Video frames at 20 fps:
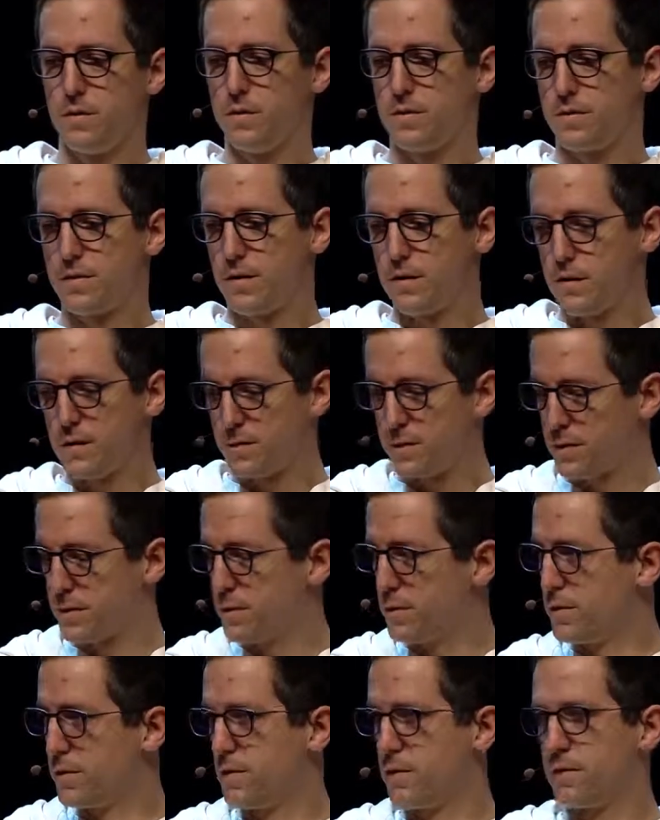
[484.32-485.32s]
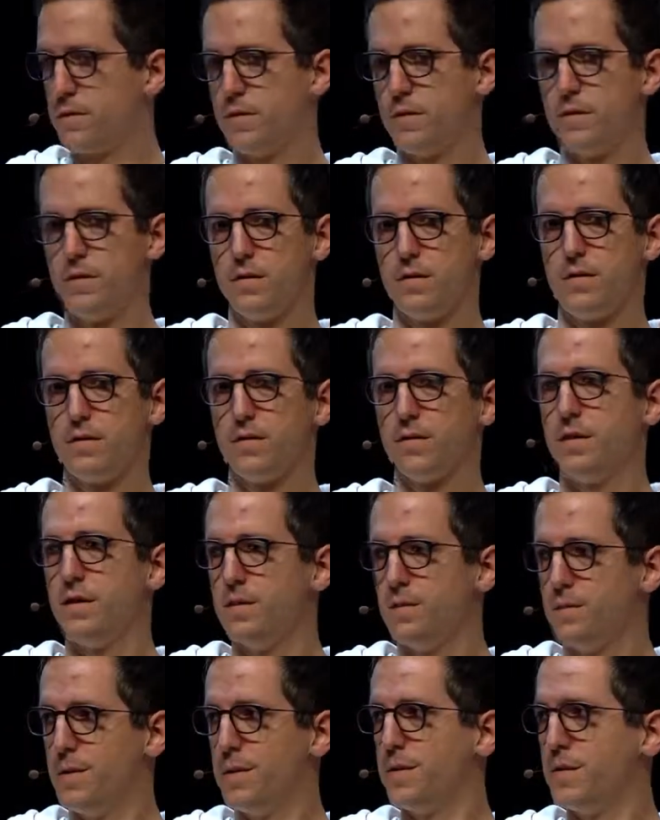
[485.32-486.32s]
with Startup School to
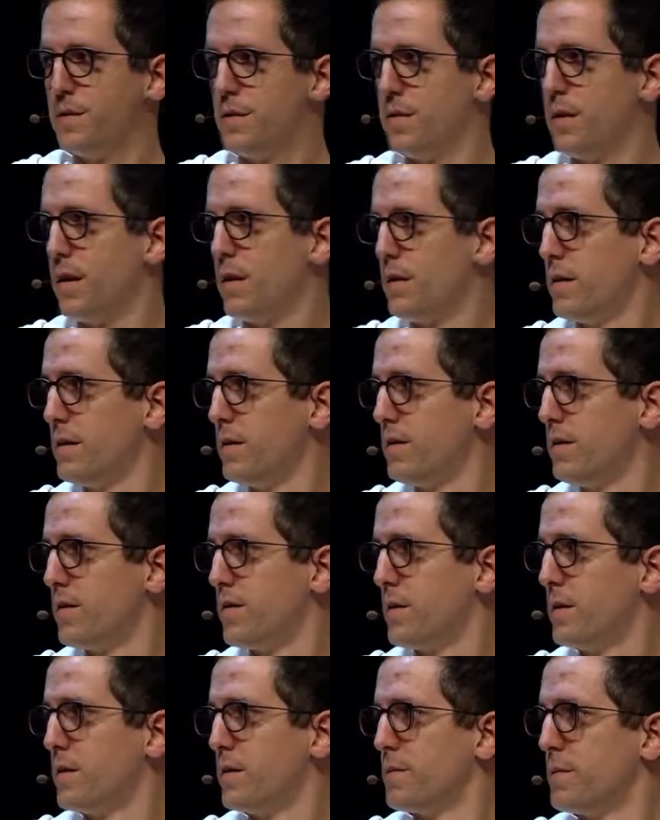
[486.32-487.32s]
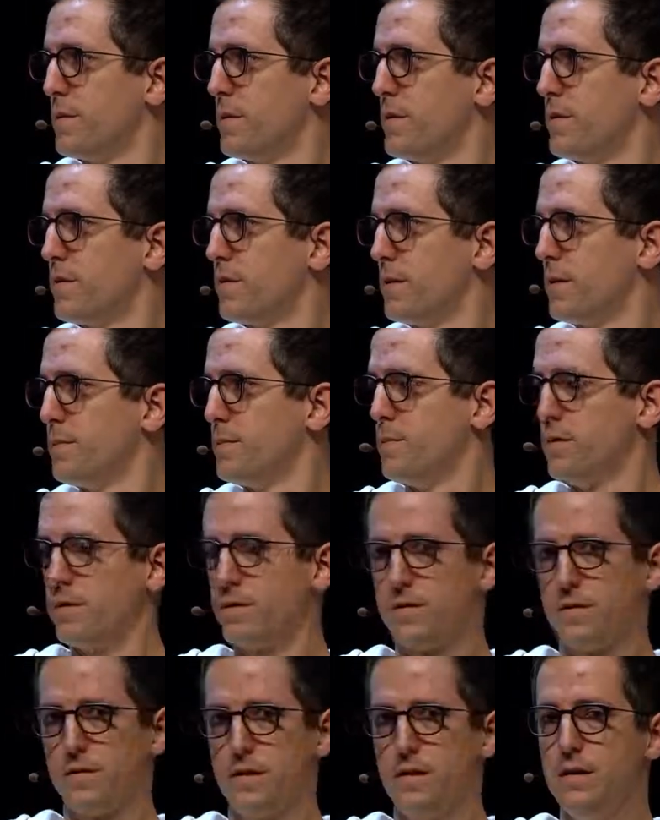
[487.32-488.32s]
transmit the knowledge of entrepreneurship
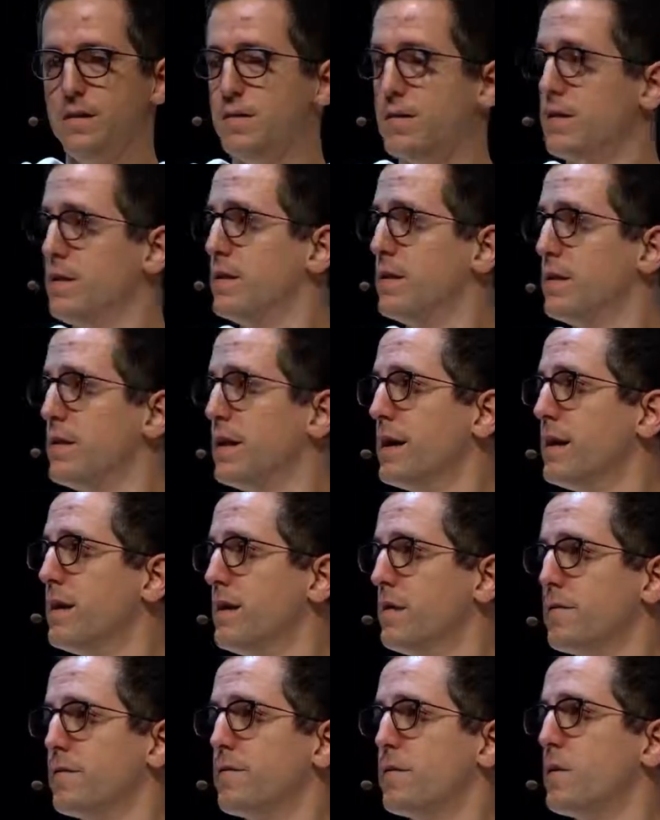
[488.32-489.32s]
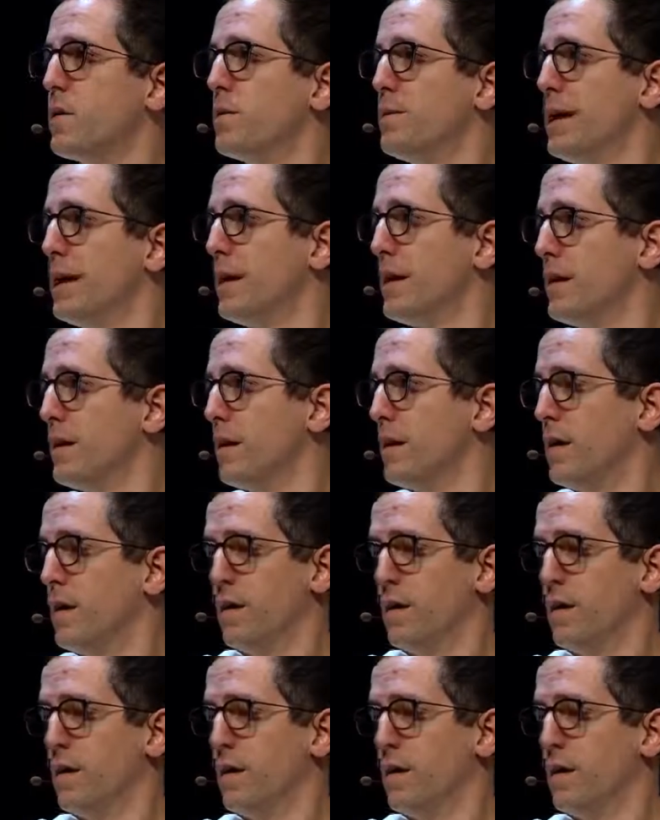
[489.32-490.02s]
just into the internet in a format